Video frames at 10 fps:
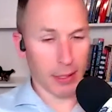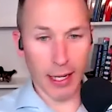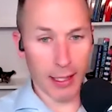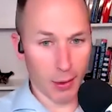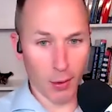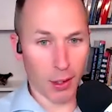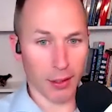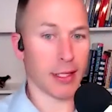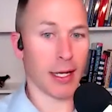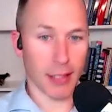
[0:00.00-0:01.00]
up to date on all
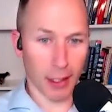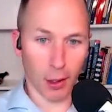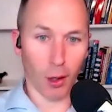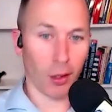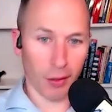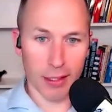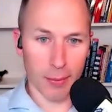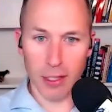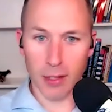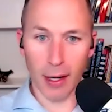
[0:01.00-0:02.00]
these things and learn this
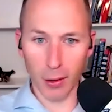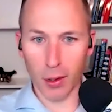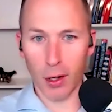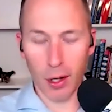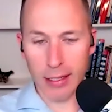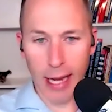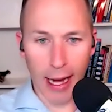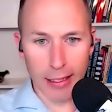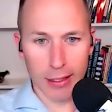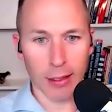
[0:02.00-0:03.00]
much about our current
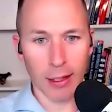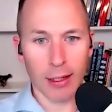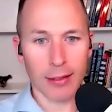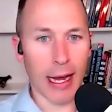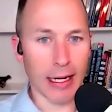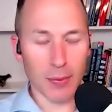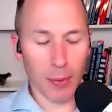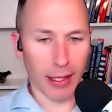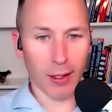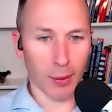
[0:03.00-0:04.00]
tax
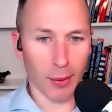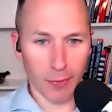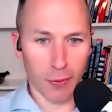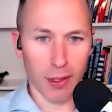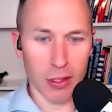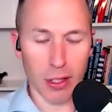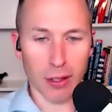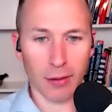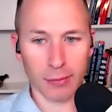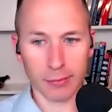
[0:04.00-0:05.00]
plan or for this year?